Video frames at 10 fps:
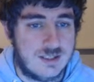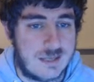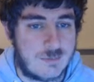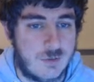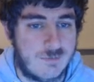
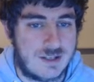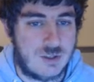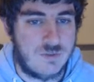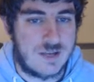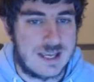Capcom
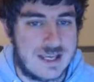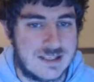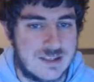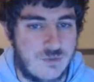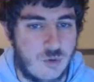Vancouver
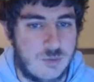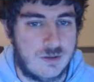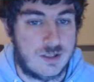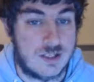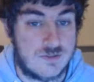is the former
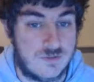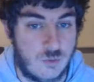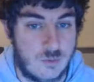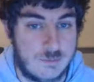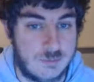is
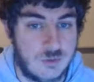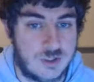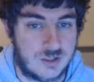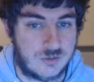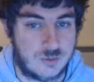former Blue
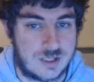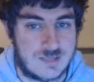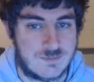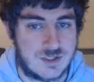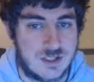Castle Games